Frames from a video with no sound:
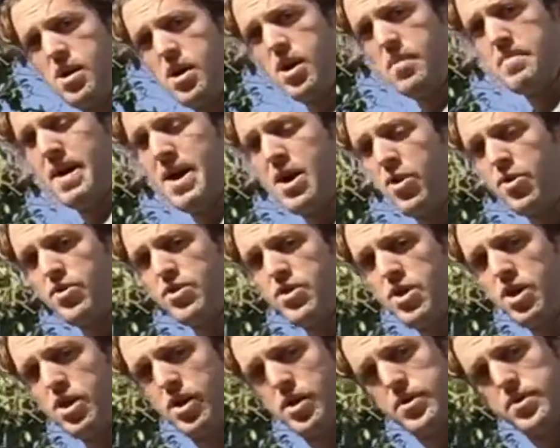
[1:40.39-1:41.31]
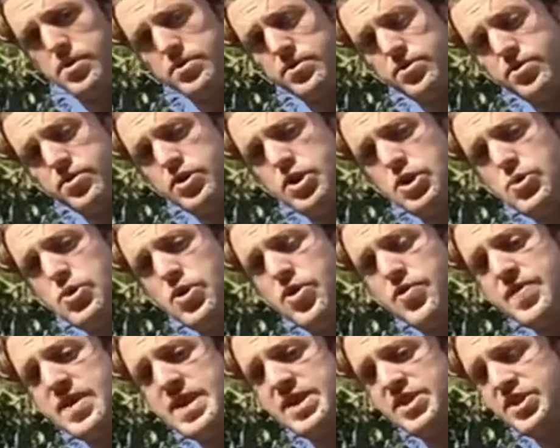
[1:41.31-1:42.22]
about 2 or
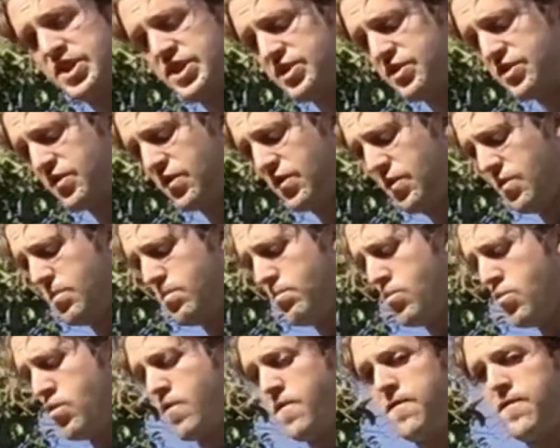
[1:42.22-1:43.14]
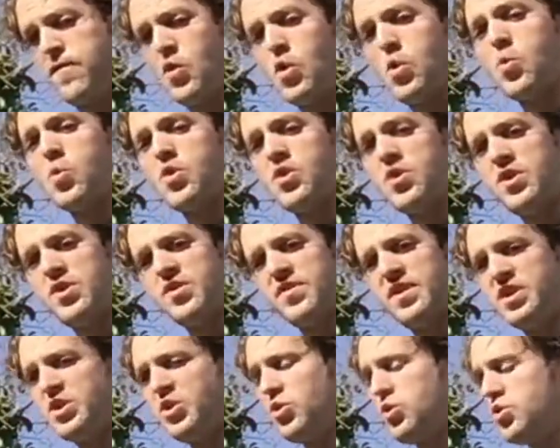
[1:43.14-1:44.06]
3 inches more forward
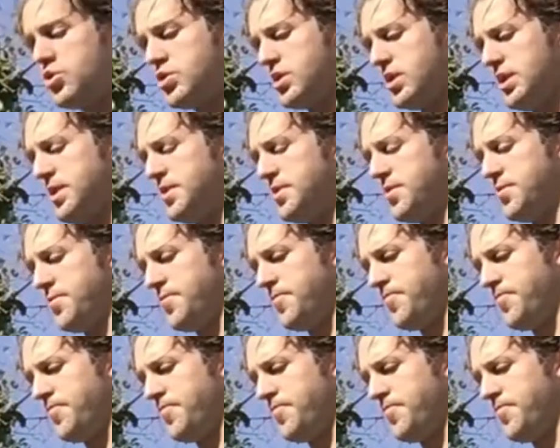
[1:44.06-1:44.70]
than you usually do.